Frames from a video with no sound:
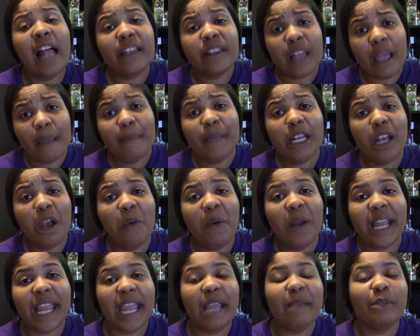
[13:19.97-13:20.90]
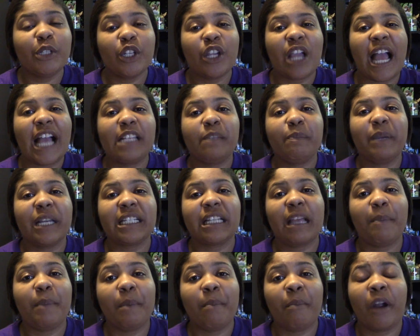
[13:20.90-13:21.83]
Let me know what games you guys
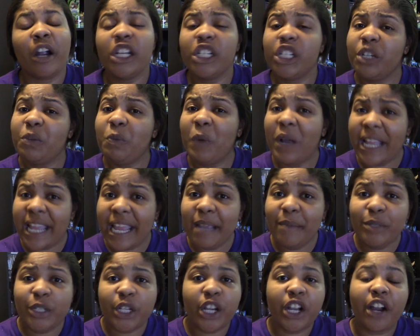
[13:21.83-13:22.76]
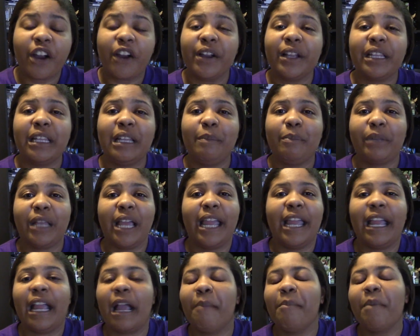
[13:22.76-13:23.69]
picked up in March and what games you're currently
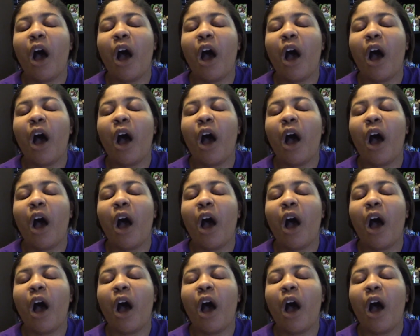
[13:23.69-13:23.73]
playing.